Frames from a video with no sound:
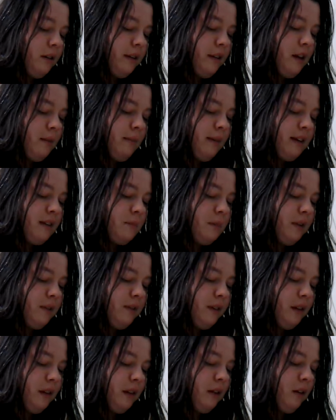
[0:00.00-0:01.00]
and that makes me
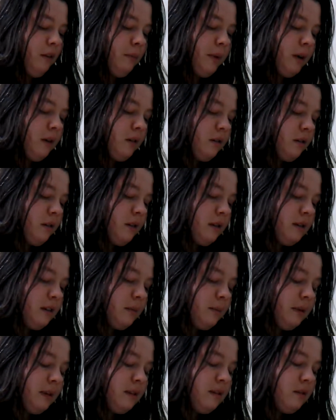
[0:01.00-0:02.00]
feel a little better, because
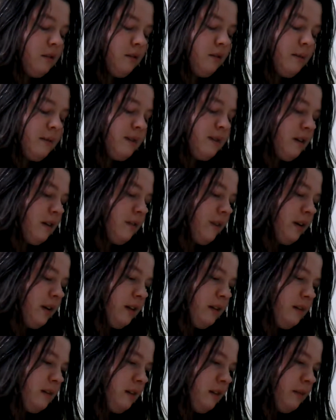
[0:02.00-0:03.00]
I'd be so upset if I
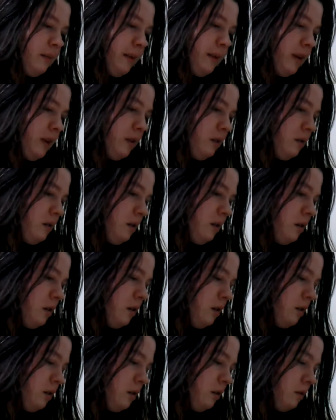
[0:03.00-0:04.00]
didn't see them again
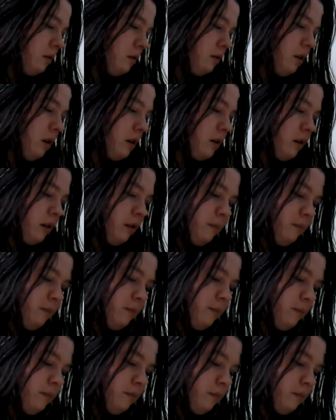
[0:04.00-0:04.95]
or talk to them.